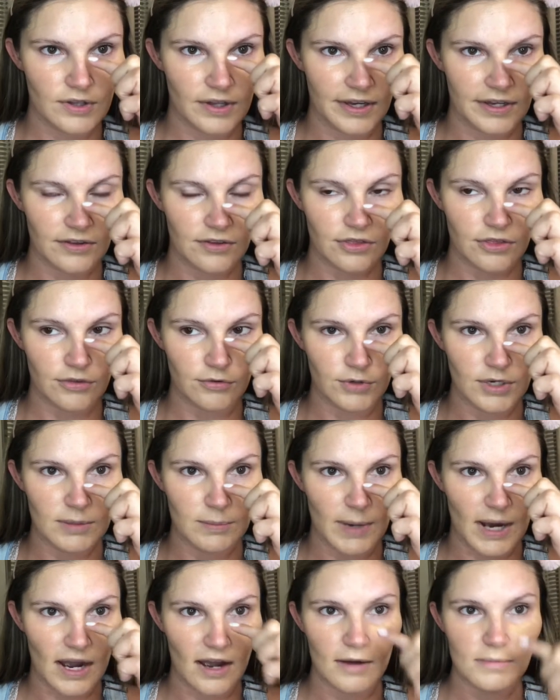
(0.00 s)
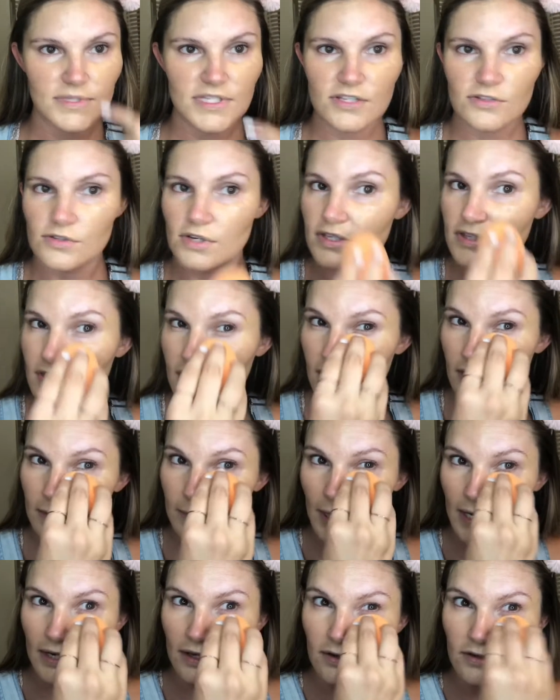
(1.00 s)
like 3 biopsies right there
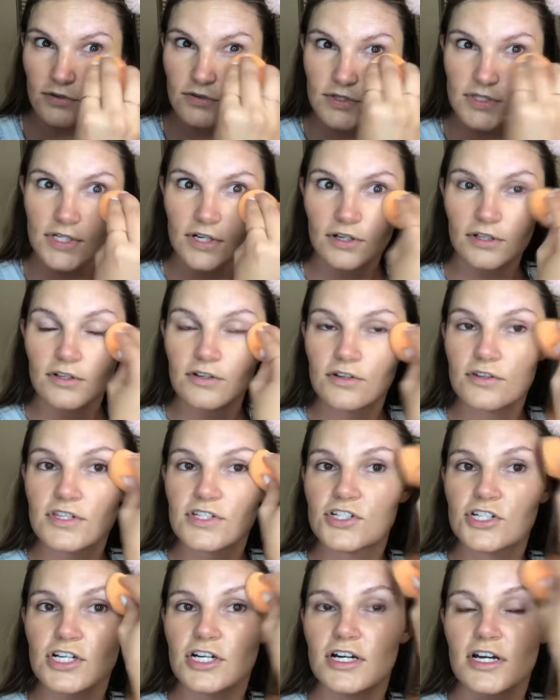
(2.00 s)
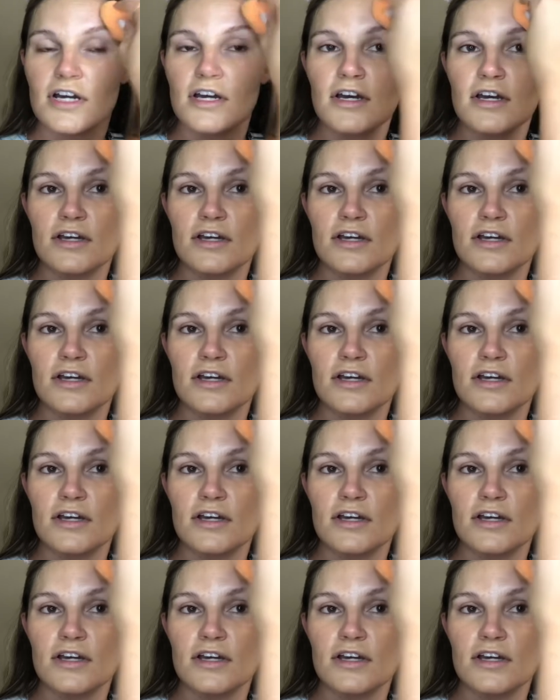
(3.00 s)
on my nose earlier this year.